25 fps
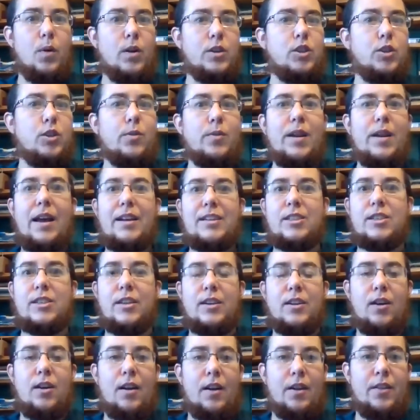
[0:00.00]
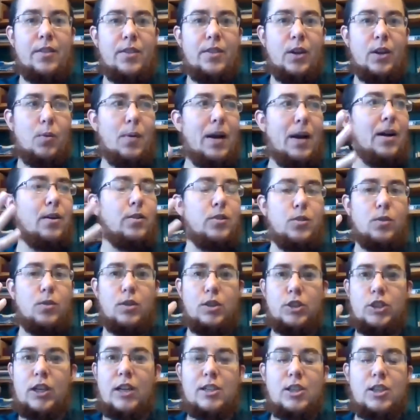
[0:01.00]
ones who nested on the ground
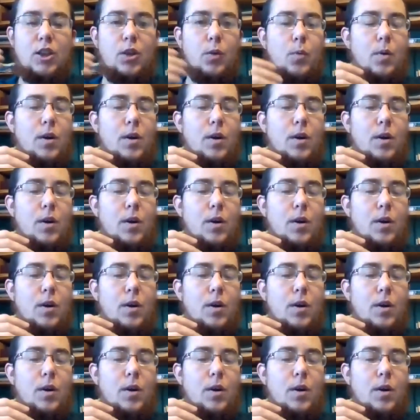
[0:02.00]
or just